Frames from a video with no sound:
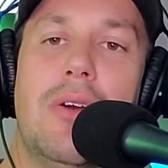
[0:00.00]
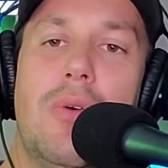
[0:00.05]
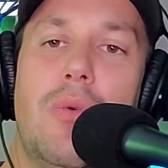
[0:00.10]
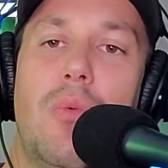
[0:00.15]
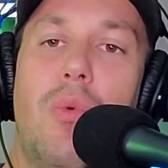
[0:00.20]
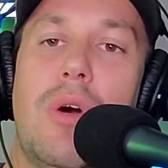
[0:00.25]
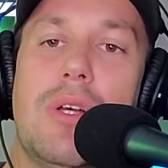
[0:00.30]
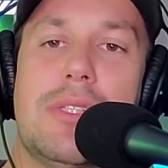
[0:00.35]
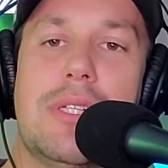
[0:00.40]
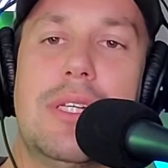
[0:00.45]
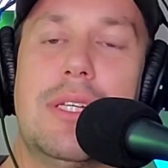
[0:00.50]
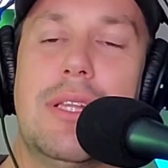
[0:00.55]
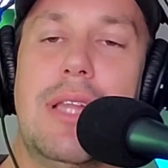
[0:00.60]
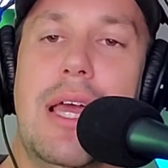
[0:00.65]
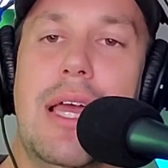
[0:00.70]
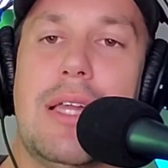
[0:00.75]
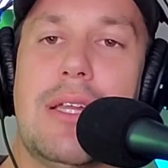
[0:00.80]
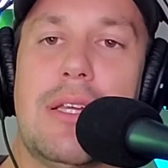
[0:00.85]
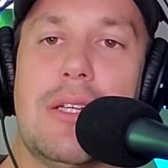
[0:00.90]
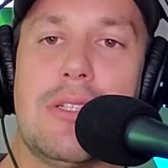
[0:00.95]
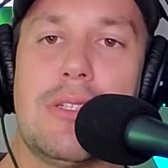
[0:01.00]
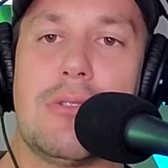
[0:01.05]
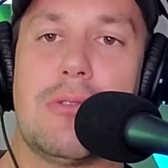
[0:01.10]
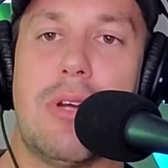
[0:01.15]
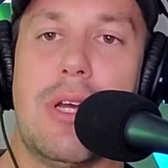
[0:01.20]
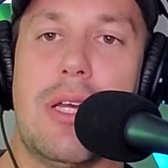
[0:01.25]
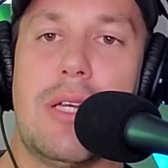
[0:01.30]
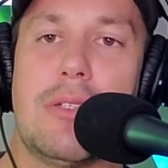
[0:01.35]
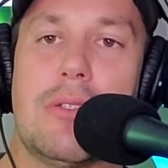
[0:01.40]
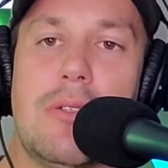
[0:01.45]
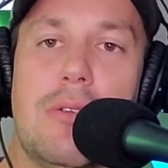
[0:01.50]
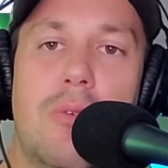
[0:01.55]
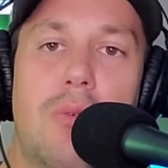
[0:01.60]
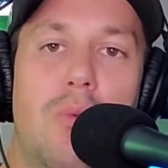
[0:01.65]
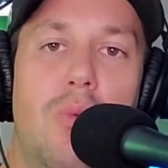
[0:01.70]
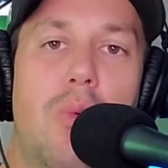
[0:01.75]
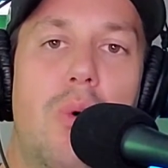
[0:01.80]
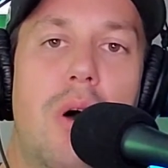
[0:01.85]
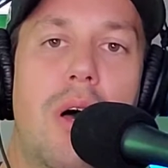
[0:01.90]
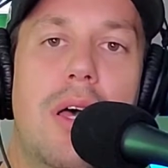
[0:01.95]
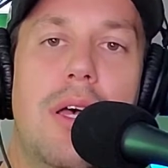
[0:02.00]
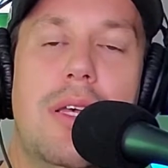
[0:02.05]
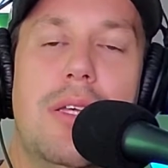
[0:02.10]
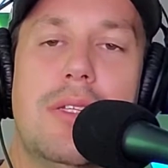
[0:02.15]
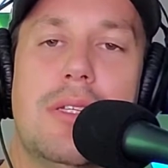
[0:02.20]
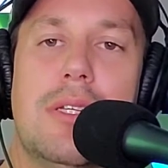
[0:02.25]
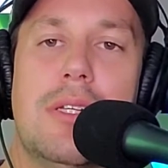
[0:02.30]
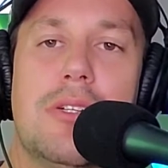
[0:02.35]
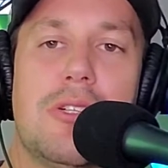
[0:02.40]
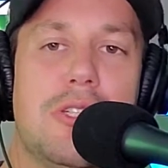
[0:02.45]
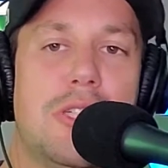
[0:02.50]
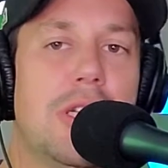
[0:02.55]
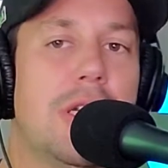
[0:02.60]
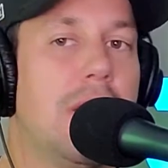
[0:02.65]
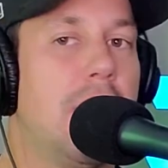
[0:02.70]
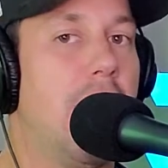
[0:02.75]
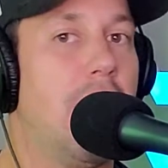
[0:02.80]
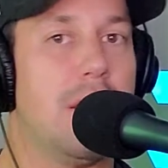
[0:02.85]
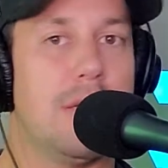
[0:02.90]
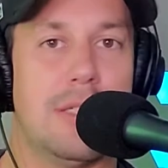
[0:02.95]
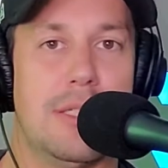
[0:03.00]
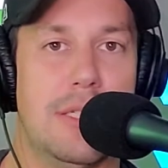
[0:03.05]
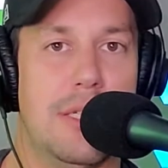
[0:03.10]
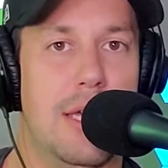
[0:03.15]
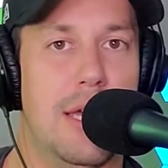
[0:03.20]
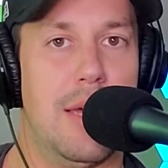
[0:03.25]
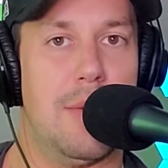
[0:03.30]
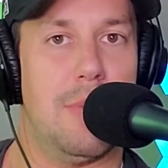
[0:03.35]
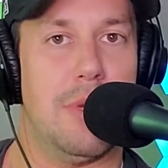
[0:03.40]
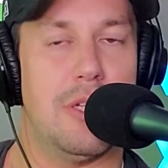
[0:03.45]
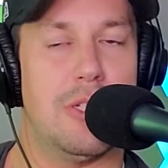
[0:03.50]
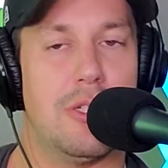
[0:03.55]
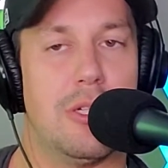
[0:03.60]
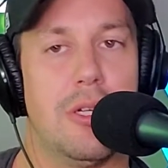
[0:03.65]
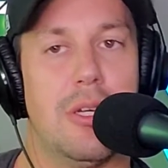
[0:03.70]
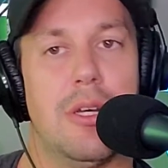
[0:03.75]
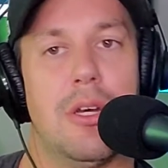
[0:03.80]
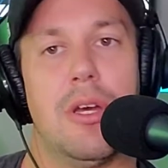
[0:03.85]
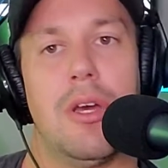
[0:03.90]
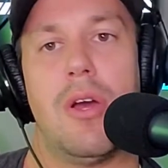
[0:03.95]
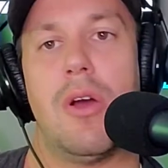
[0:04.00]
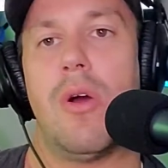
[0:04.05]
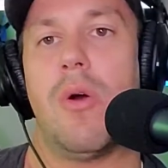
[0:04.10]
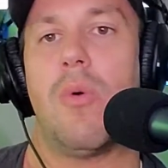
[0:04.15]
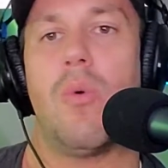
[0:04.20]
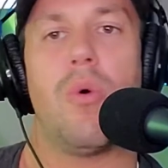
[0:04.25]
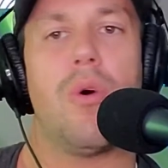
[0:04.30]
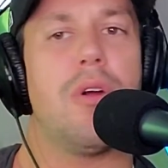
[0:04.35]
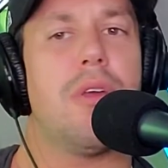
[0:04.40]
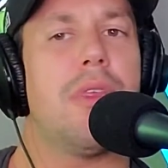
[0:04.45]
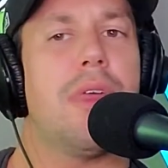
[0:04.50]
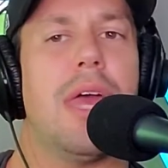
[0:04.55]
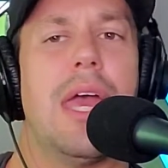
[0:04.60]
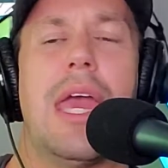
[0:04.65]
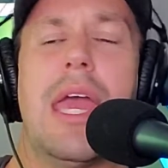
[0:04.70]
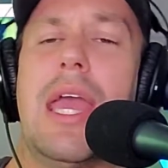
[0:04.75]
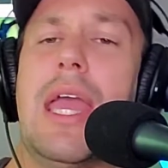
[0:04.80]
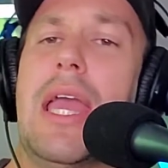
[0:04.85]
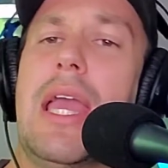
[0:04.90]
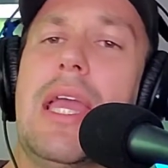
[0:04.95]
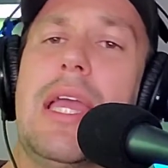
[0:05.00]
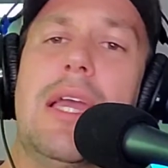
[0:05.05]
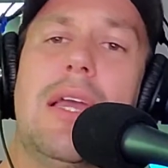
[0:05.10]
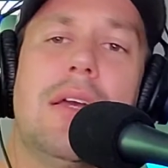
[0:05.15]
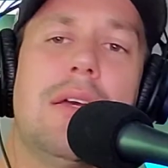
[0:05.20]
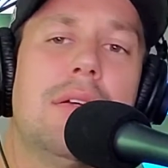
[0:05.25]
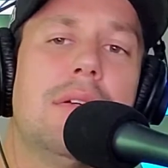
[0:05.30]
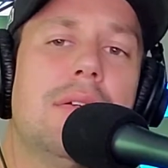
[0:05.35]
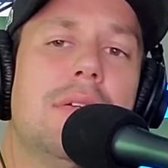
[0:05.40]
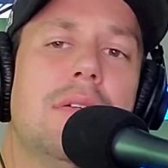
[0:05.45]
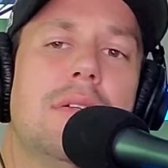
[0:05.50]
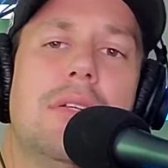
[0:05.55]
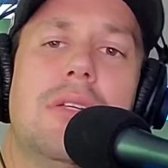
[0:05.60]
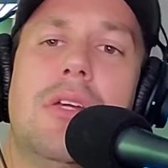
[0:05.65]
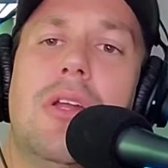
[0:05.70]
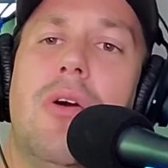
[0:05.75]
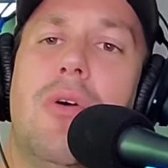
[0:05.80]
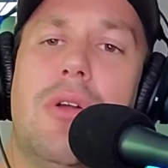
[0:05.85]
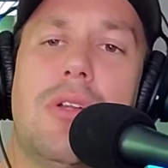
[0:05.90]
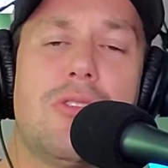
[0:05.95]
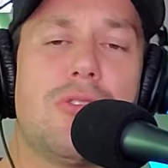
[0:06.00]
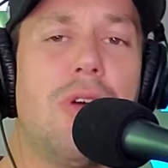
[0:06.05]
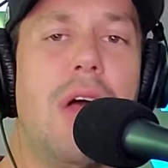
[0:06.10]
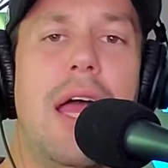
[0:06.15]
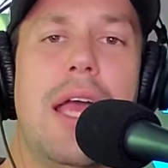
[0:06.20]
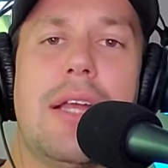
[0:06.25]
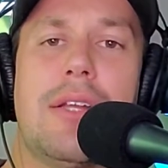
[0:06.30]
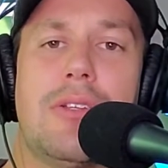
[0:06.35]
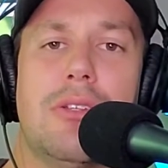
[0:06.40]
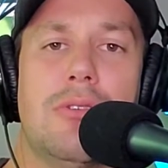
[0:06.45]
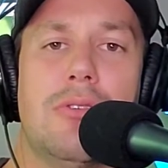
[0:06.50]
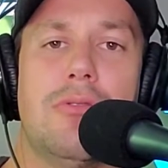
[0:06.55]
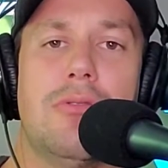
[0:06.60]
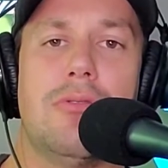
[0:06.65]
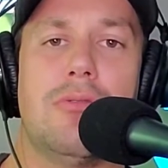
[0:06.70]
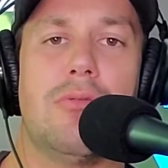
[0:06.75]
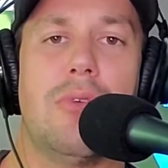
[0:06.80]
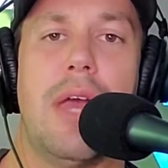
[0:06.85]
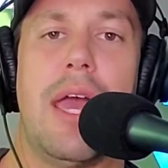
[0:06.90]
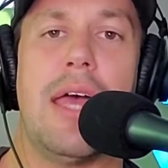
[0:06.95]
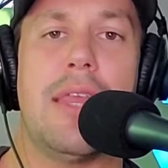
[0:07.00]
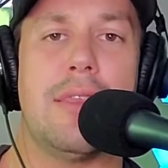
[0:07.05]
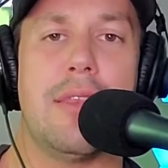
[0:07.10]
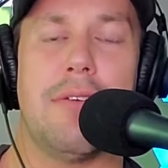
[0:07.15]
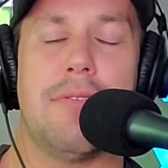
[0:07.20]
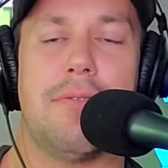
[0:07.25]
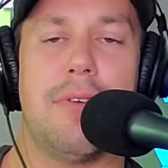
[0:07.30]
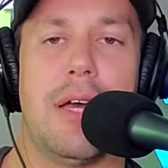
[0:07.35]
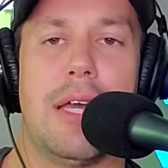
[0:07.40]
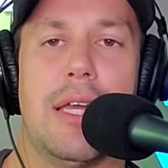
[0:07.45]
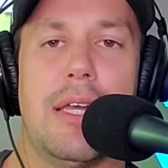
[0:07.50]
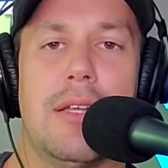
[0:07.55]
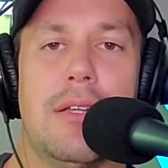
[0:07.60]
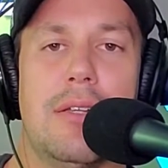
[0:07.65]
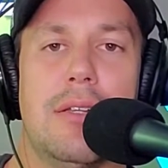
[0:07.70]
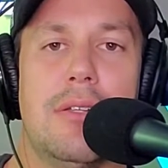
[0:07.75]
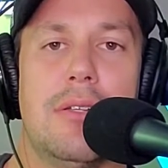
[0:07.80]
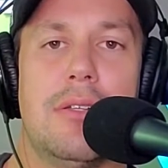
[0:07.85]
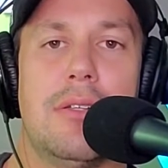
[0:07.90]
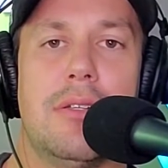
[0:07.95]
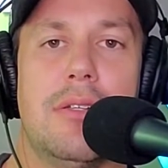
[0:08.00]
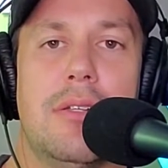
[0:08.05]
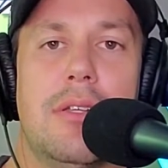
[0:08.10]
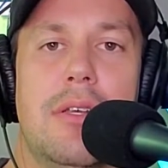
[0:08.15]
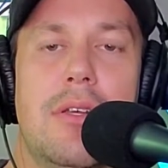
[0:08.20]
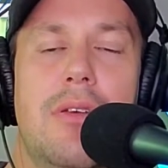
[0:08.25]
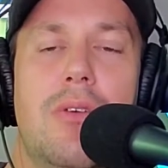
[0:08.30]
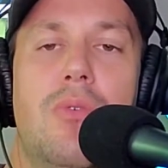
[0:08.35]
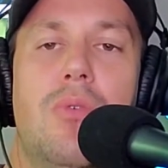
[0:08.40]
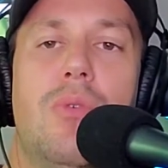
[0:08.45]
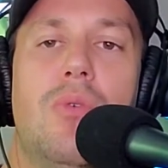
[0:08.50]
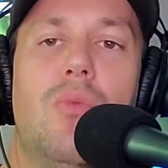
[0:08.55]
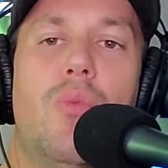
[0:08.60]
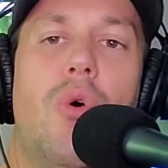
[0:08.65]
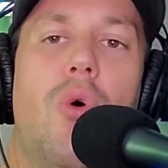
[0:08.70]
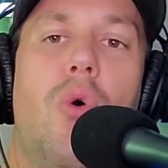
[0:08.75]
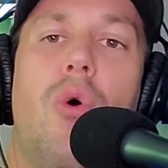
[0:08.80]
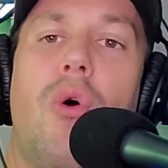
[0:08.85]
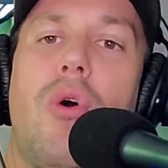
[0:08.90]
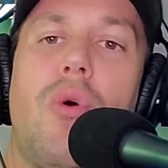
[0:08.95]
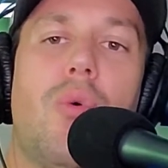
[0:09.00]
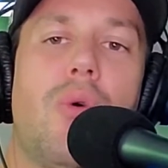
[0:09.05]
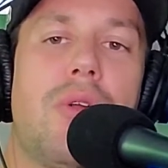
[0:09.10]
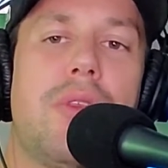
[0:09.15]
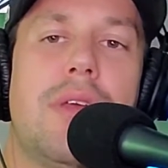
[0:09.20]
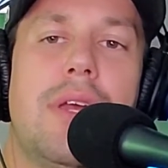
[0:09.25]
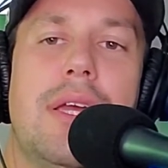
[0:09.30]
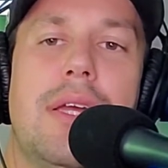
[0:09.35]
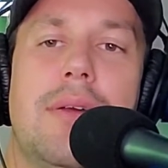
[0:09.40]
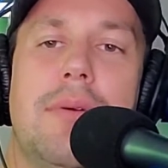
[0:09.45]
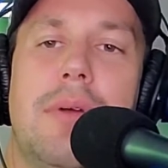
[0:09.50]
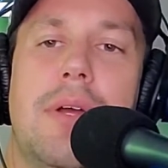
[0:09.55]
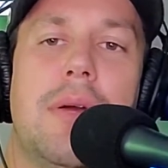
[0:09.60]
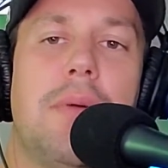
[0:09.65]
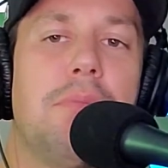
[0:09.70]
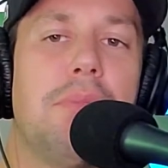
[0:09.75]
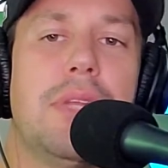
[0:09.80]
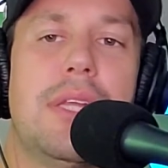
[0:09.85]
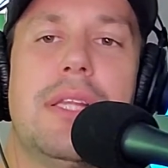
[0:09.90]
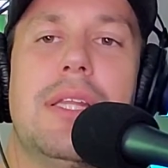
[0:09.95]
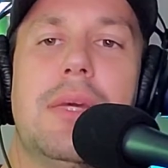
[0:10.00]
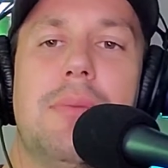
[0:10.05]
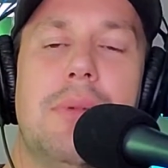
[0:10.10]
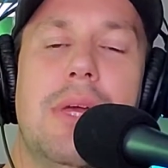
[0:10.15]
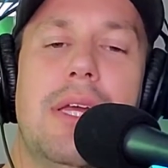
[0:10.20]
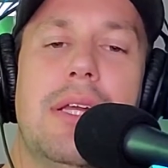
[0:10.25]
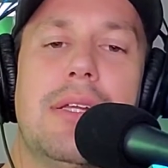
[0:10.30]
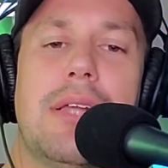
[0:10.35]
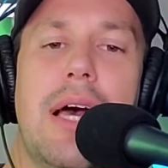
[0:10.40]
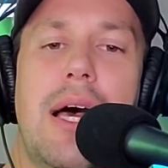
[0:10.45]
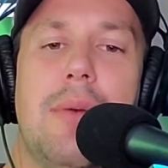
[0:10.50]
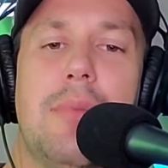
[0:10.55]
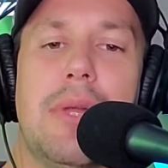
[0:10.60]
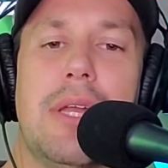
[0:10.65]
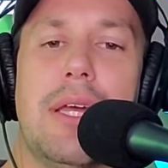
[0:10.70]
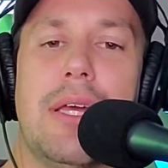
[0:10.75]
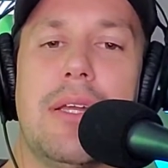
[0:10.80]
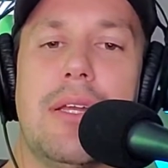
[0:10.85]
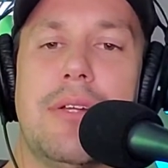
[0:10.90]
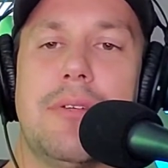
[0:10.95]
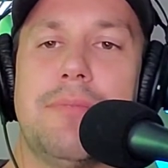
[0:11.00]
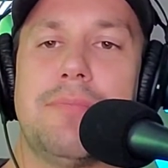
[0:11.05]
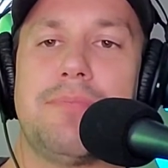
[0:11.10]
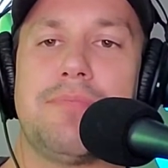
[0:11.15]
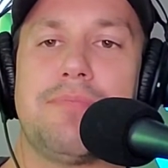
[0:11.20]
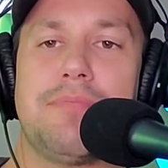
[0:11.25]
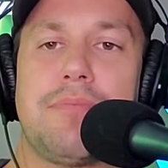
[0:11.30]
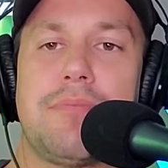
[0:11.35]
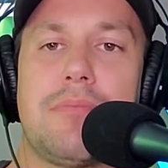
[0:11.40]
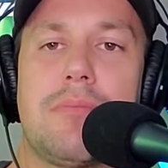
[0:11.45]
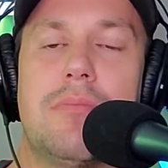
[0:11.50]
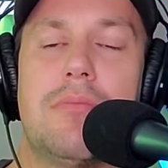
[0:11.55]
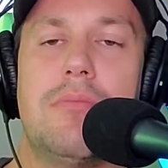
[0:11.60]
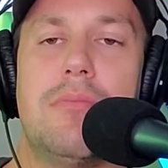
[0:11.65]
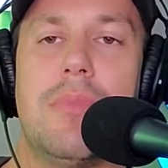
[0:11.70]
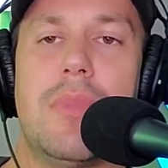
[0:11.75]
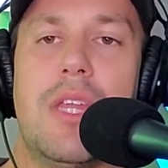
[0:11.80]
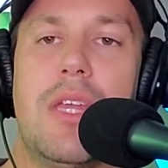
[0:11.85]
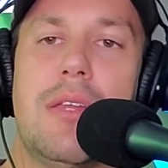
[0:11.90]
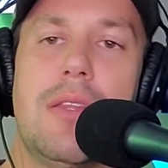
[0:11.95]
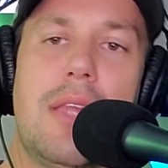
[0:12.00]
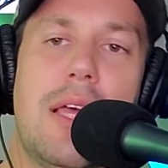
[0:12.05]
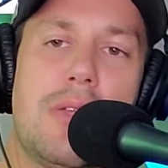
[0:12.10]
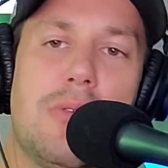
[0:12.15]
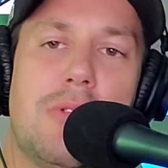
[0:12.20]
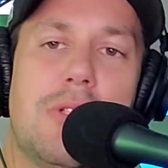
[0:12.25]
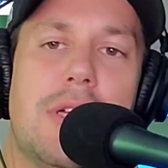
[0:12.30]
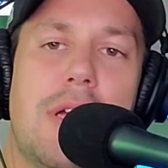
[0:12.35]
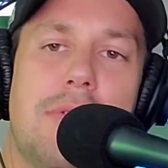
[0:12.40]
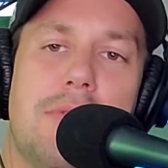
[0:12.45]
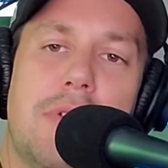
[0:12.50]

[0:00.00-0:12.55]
was he landing strikes? Was he or she causing damage? Were they, trying to end the fight? Or were they completely being dominated? That's what you have